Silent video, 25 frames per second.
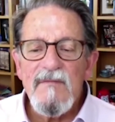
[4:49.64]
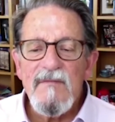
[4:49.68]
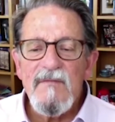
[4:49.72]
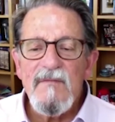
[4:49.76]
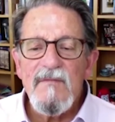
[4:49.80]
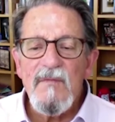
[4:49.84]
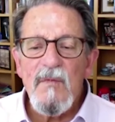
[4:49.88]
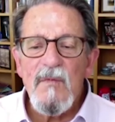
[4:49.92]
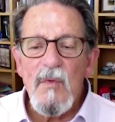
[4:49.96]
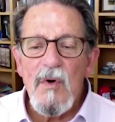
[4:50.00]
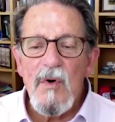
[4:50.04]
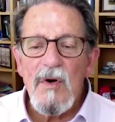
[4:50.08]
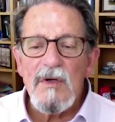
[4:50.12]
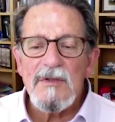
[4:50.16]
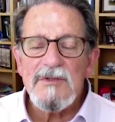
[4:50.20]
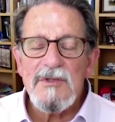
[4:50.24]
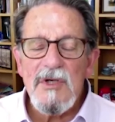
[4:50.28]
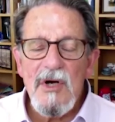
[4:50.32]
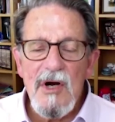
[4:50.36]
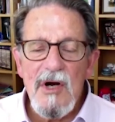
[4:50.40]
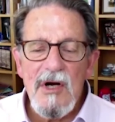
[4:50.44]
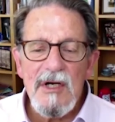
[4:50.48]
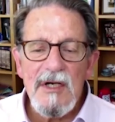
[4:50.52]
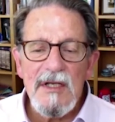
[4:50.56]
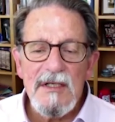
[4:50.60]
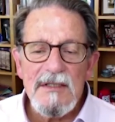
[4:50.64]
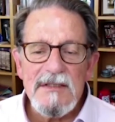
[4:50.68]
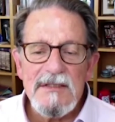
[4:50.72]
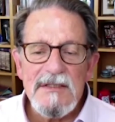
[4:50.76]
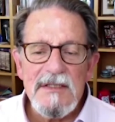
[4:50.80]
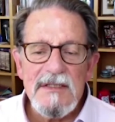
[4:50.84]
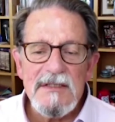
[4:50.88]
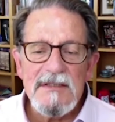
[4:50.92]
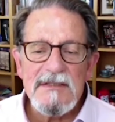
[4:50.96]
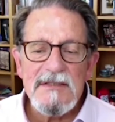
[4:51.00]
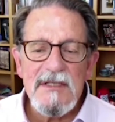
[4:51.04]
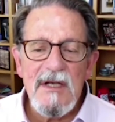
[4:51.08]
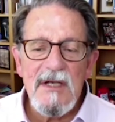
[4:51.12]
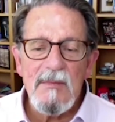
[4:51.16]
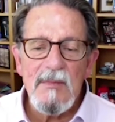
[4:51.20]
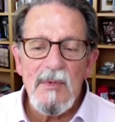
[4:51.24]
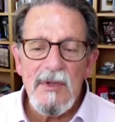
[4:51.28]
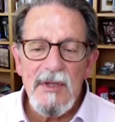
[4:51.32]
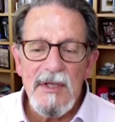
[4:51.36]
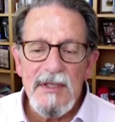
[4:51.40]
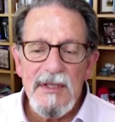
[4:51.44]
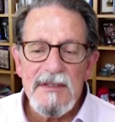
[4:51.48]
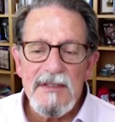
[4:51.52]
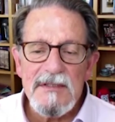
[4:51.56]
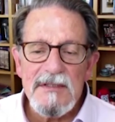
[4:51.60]
for targeting T-cell
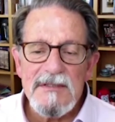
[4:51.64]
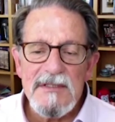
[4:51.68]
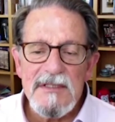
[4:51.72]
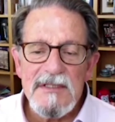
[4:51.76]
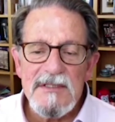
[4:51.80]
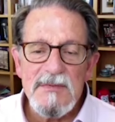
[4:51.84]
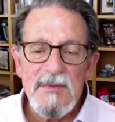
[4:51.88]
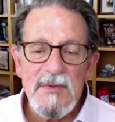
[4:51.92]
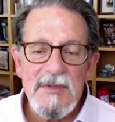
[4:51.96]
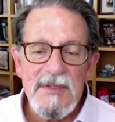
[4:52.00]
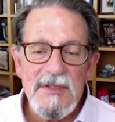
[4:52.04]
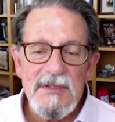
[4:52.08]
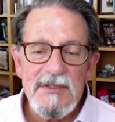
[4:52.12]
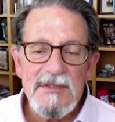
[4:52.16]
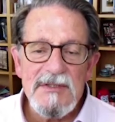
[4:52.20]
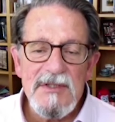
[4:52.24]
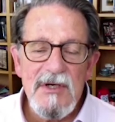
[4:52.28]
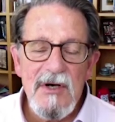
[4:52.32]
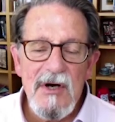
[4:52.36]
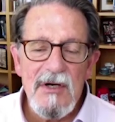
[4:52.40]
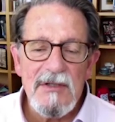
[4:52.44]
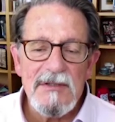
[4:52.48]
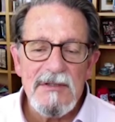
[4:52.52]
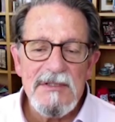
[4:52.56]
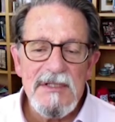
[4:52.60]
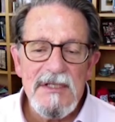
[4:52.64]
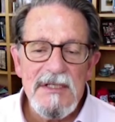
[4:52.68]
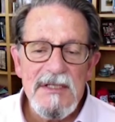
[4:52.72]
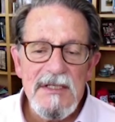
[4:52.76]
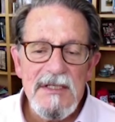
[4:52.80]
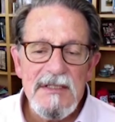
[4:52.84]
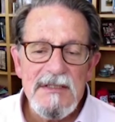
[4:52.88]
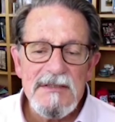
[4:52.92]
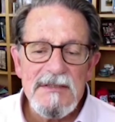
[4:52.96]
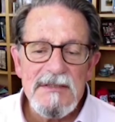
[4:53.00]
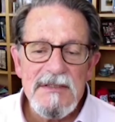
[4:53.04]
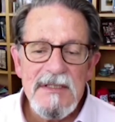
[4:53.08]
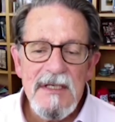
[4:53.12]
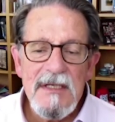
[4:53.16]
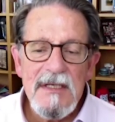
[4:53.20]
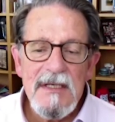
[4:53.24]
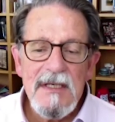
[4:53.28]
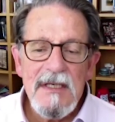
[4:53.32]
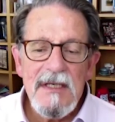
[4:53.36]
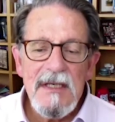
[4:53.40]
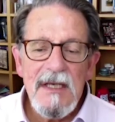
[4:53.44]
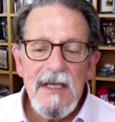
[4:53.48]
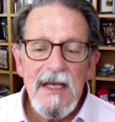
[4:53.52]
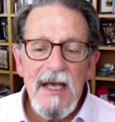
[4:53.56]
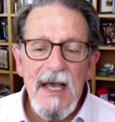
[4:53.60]
malignancies with these CAR Ts
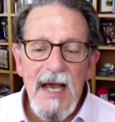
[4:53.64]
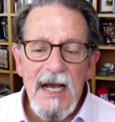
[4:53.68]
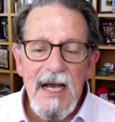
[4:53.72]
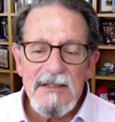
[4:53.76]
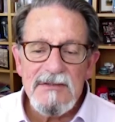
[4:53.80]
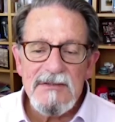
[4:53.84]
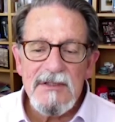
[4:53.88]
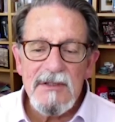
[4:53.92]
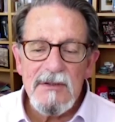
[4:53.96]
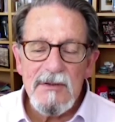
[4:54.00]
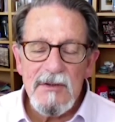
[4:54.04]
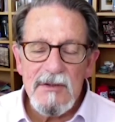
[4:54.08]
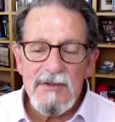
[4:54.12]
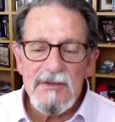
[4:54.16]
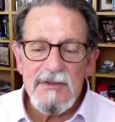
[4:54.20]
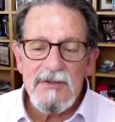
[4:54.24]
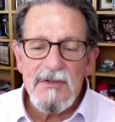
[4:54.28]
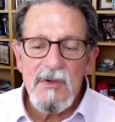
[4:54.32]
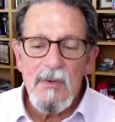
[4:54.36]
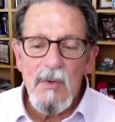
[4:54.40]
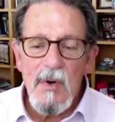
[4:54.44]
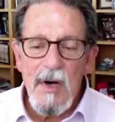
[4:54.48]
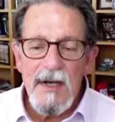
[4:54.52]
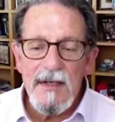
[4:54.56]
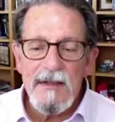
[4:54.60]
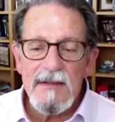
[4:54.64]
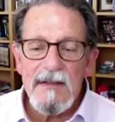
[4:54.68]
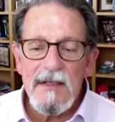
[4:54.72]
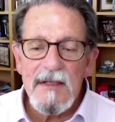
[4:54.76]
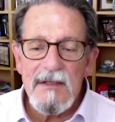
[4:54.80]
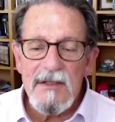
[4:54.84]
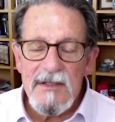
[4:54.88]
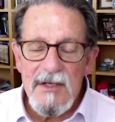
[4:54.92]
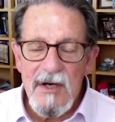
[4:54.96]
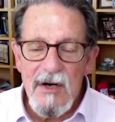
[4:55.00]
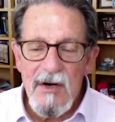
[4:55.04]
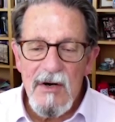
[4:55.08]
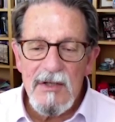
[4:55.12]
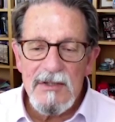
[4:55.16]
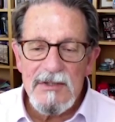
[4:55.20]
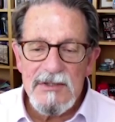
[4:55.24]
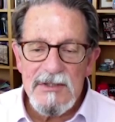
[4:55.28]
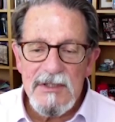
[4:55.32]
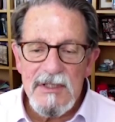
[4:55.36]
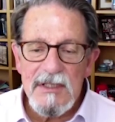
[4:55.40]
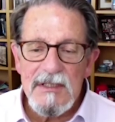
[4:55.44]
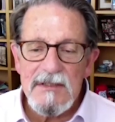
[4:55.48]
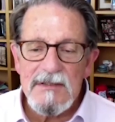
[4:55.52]
actually looks quite encouraging.